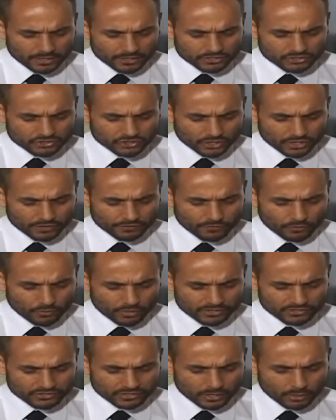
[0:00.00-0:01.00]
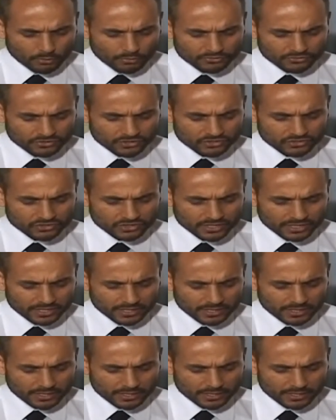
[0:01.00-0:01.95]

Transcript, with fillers: study for ourselves to see